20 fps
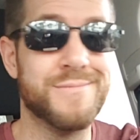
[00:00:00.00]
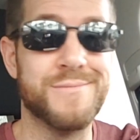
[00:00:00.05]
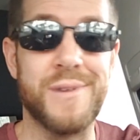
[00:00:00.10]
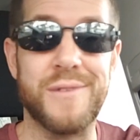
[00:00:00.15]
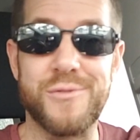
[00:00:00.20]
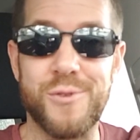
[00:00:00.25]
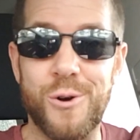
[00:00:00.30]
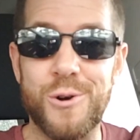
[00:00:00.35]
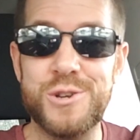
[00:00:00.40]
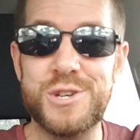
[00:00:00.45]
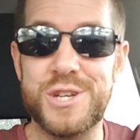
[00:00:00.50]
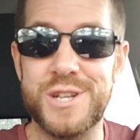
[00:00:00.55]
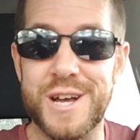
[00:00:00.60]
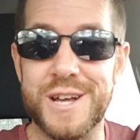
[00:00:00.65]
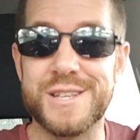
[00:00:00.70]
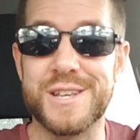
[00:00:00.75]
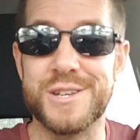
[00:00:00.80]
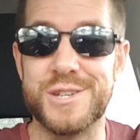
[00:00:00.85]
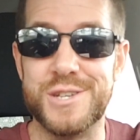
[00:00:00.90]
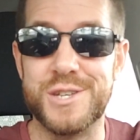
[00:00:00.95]
Of course she
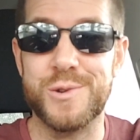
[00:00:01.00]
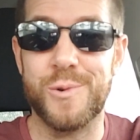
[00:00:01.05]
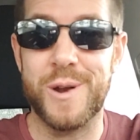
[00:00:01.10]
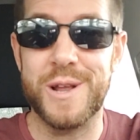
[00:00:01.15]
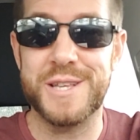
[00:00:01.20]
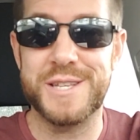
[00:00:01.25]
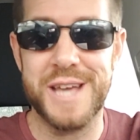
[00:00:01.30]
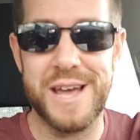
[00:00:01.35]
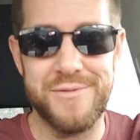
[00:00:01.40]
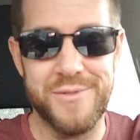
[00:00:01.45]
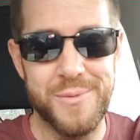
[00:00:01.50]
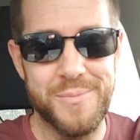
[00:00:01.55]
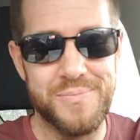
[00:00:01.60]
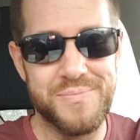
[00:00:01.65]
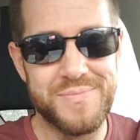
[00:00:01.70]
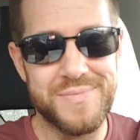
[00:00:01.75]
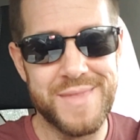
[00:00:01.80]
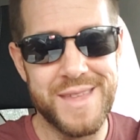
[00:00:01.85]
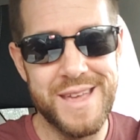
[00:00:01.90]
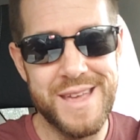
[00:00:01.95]
does, because she's 27.
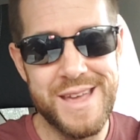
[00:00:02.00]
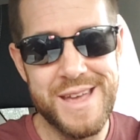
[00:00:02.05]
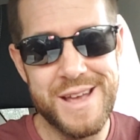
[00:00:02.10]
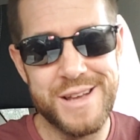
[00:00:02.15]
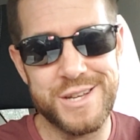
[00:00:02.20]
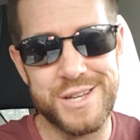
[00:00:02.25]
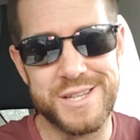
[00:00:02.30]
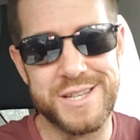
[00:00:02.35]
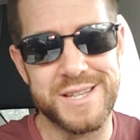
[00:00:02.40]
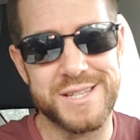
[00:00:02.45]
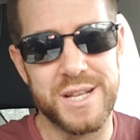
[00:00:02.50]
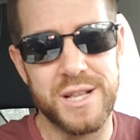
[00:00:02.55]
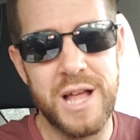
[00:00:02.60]
She says,